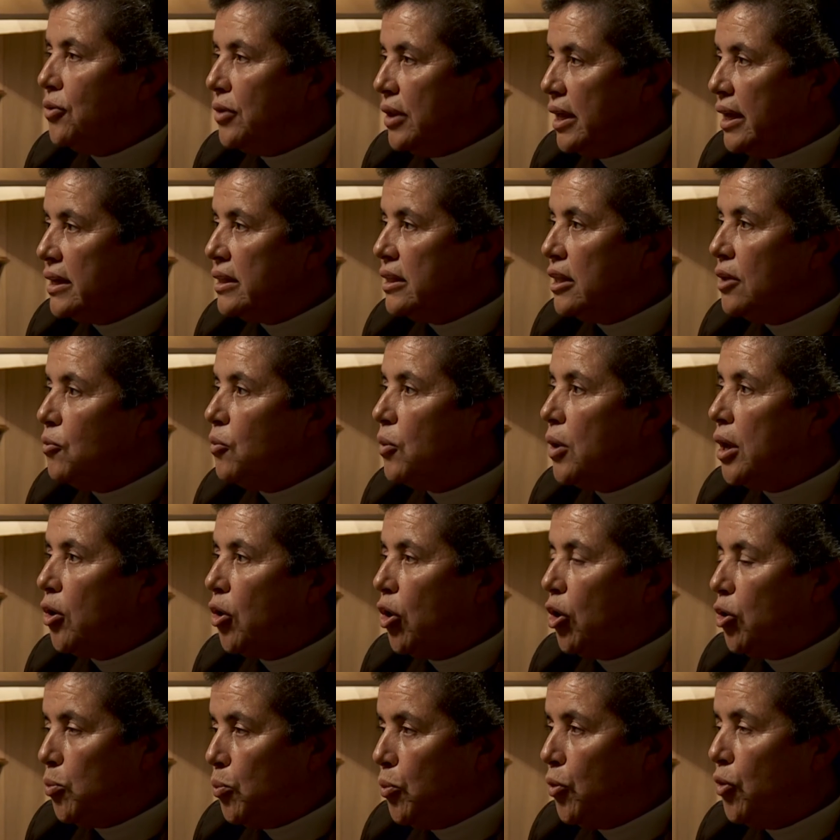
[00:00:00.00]
connecting what
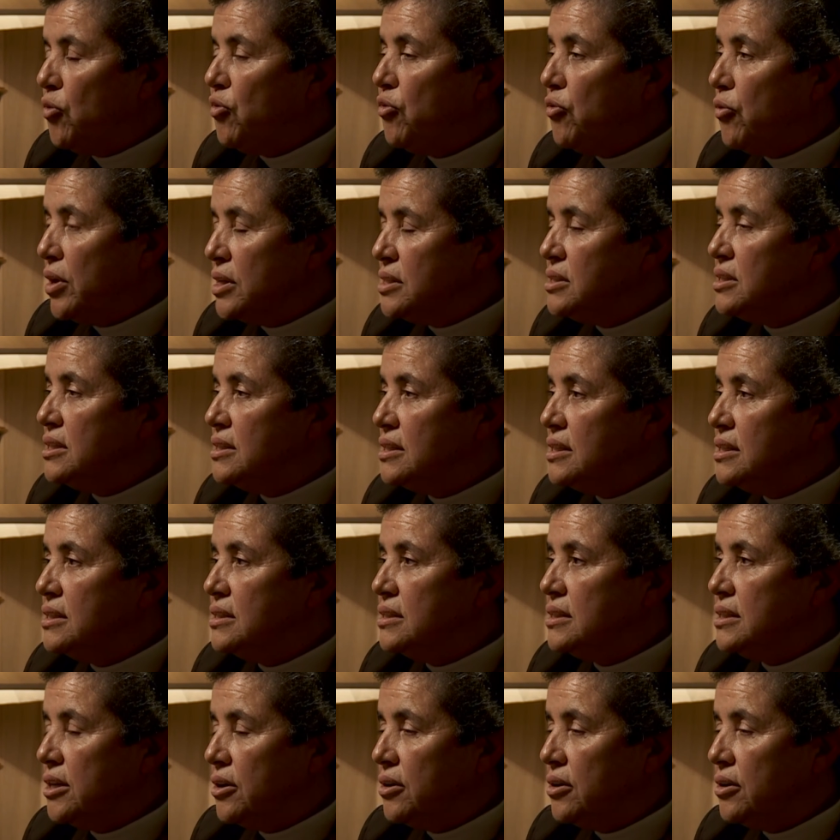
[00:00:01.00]
our Pope Francis is